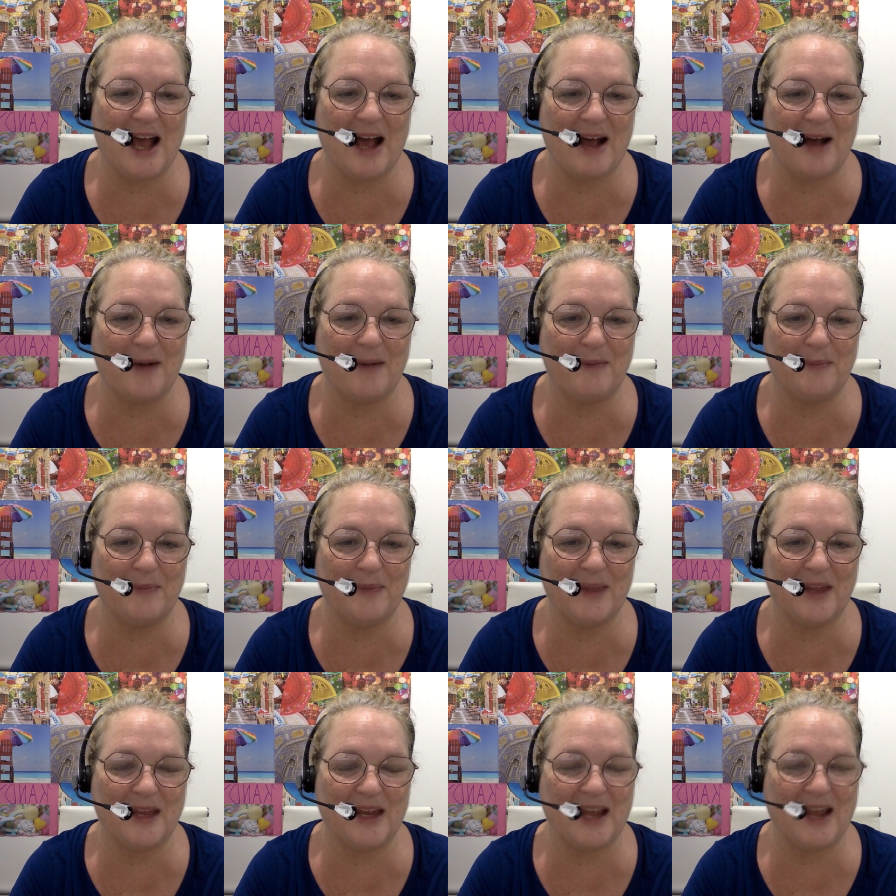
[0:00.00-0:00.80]

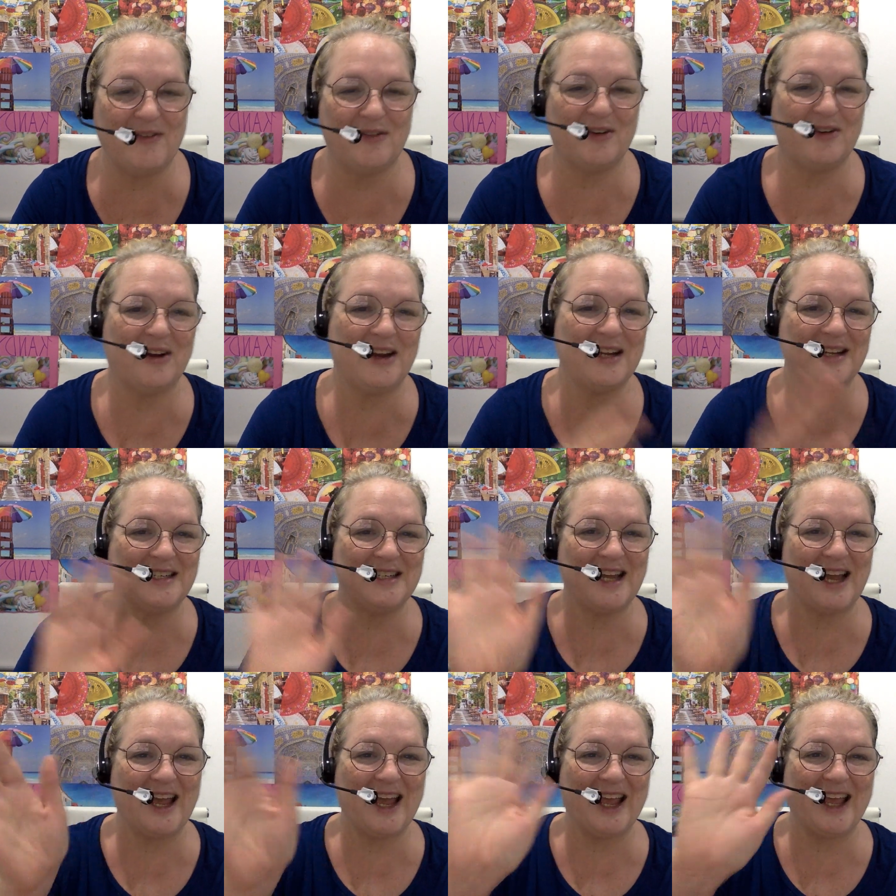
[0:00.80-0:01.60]
And have a great
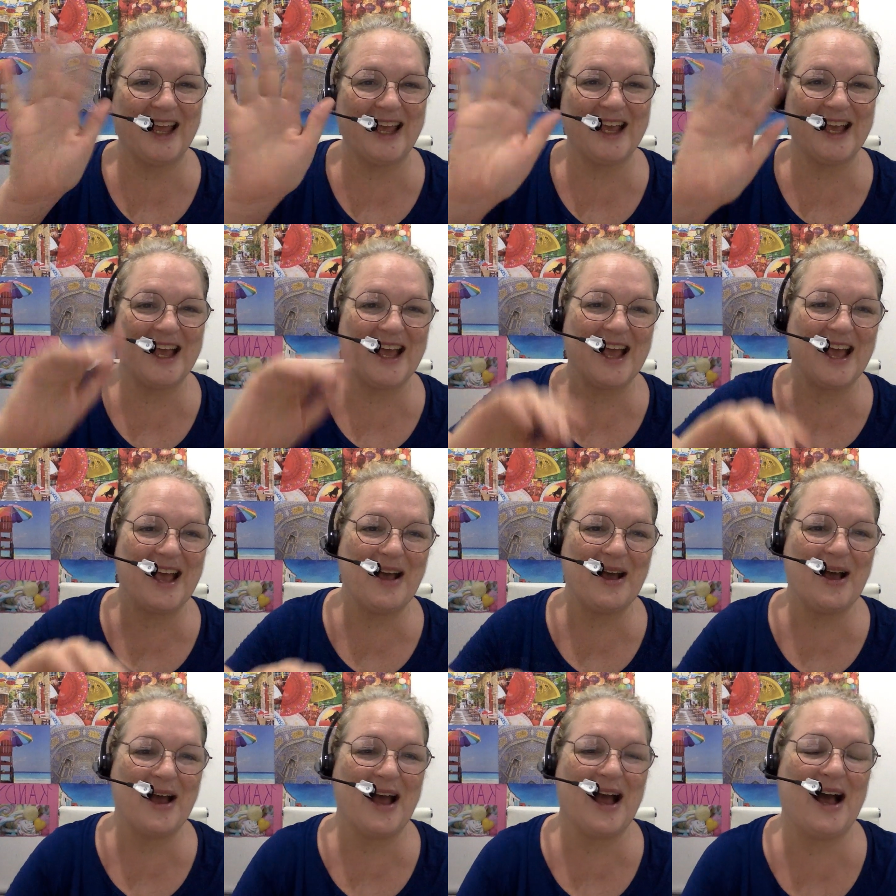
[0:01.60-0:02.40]
day.
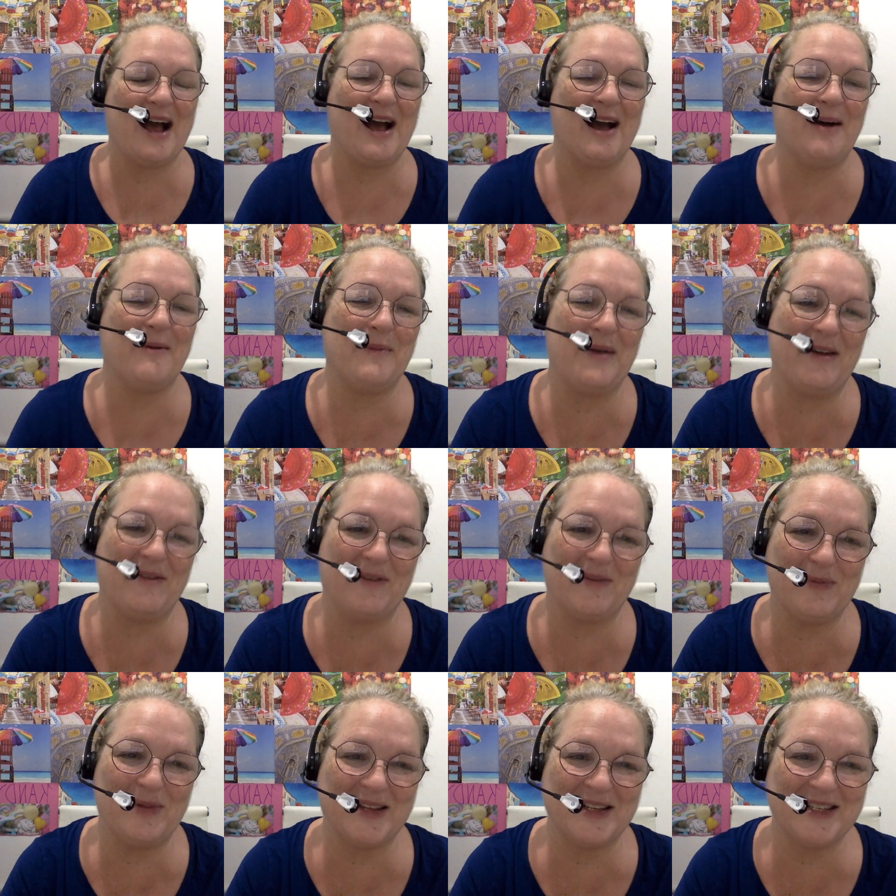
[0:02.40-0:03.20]
Have
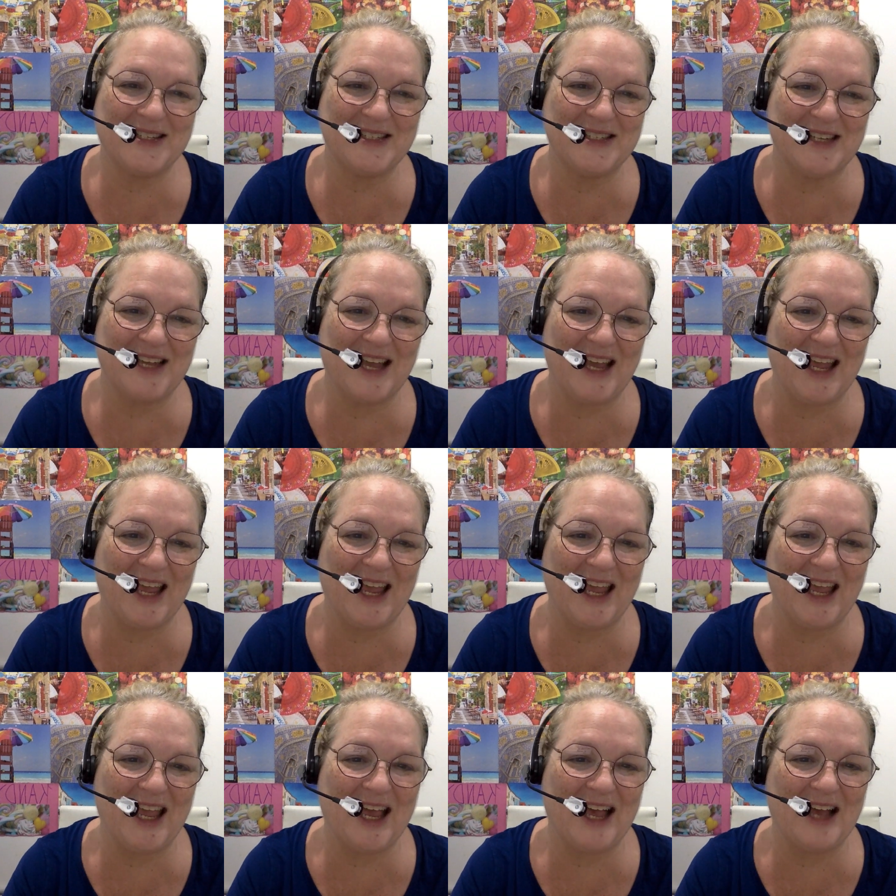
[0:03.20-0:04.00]
a blessed
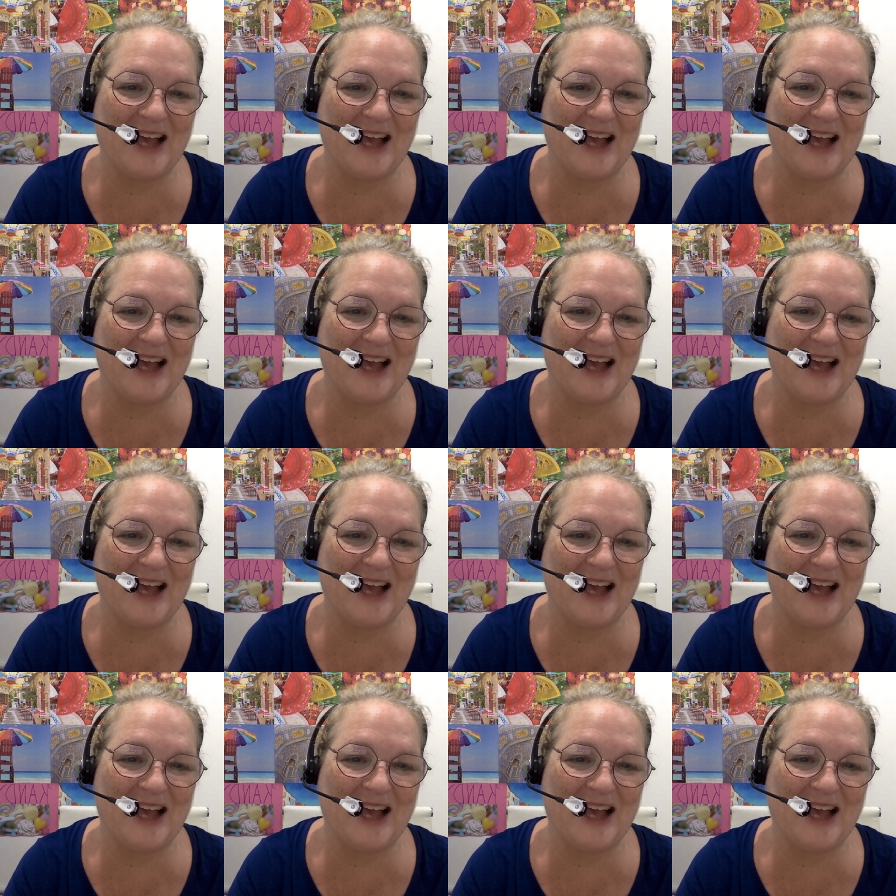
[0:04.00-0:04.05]
day.